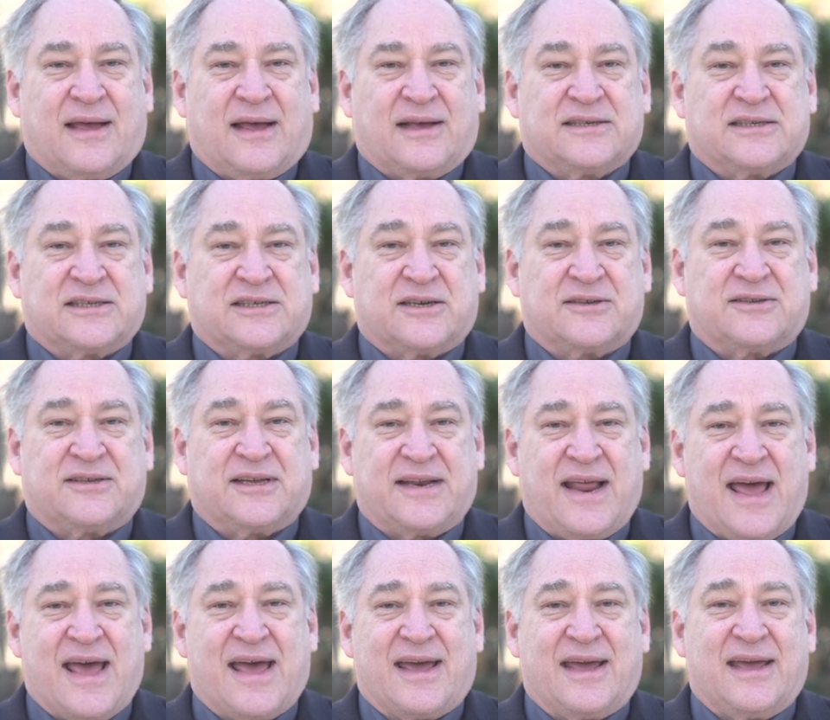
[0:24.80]
So
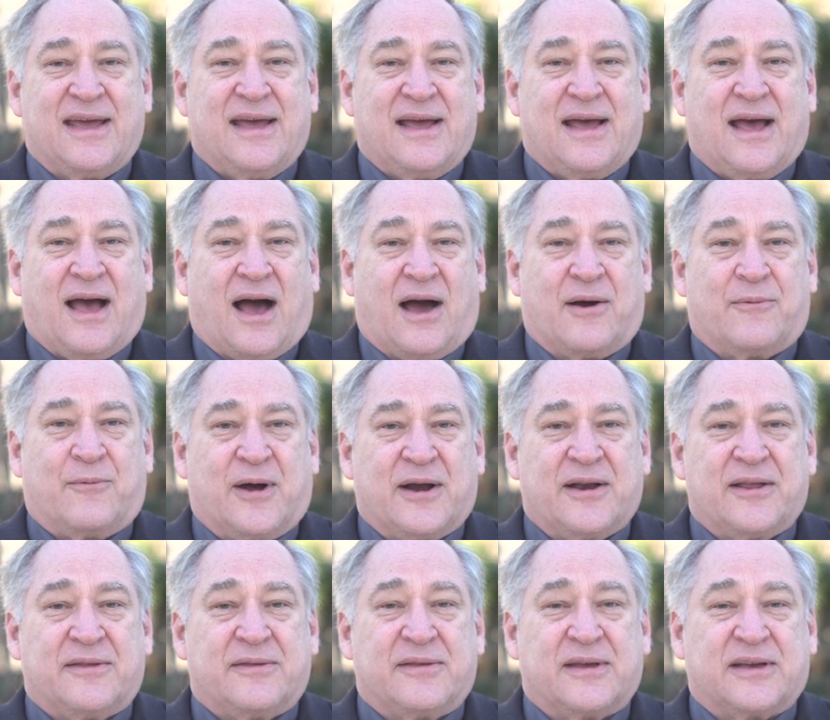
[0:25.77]
today, I
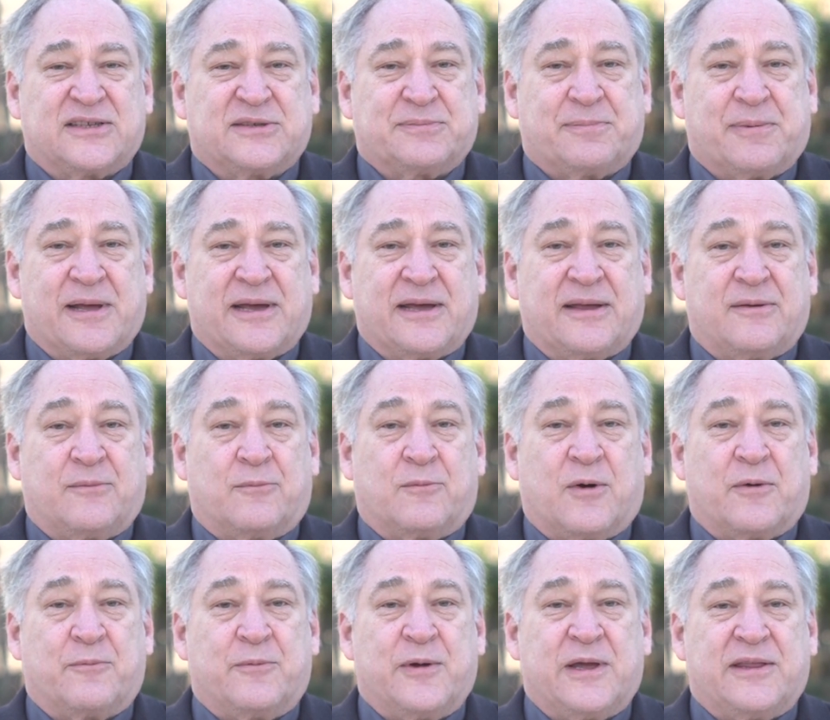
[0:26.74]
want to explain
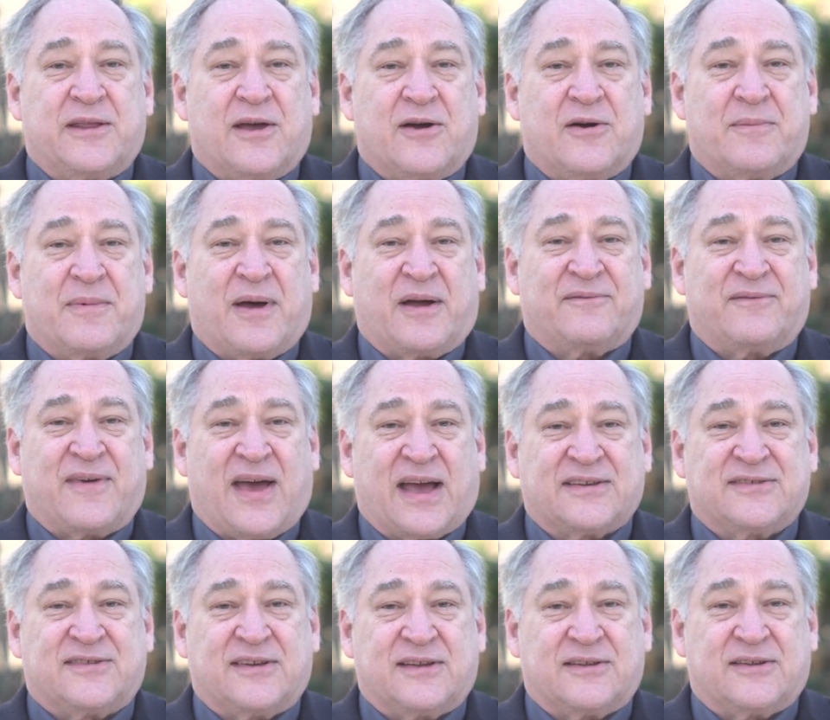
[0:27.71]
what we know about
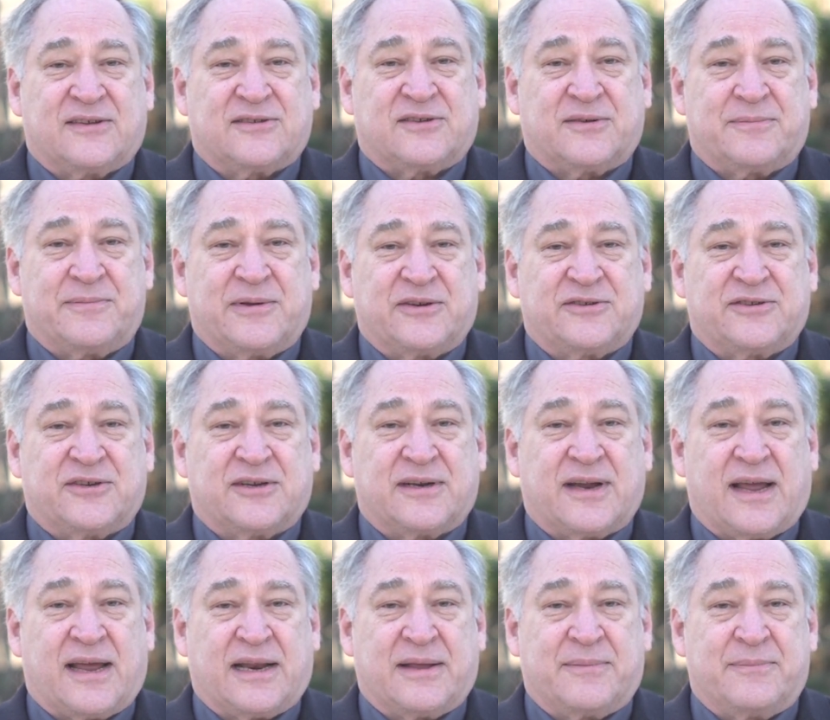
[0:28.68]
vaccine distribution
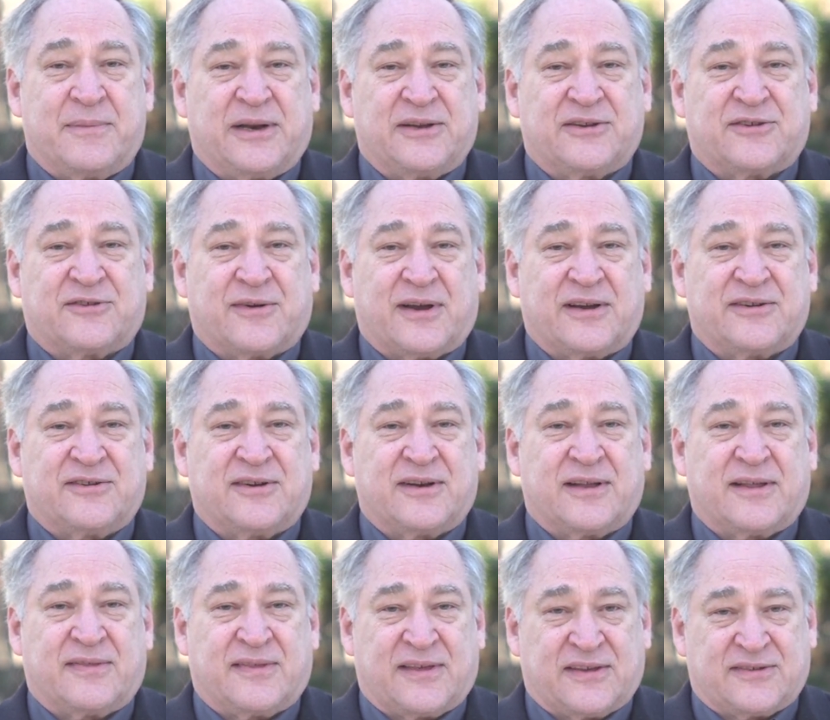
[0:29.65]
and administration
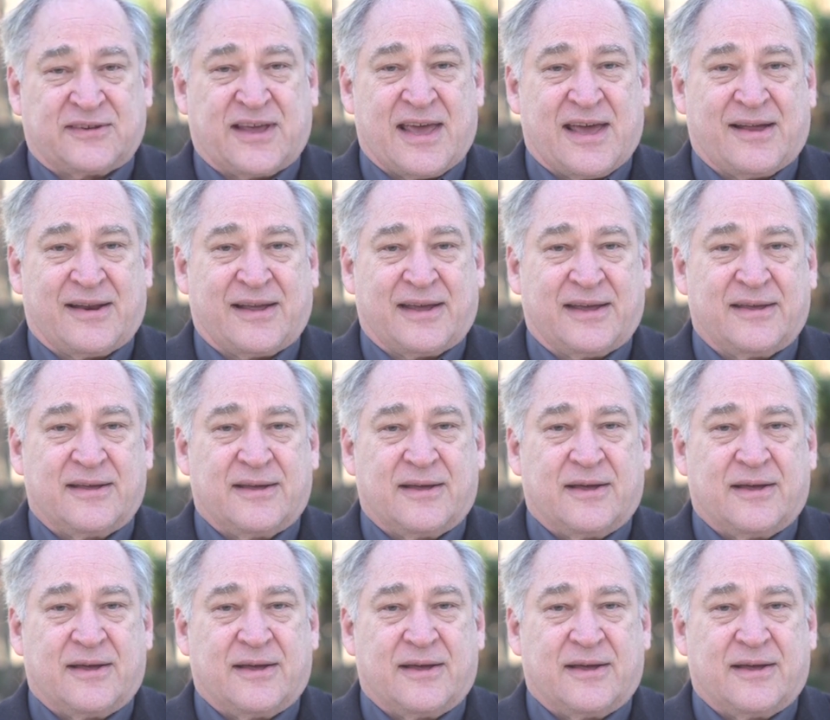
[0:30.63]
in this county.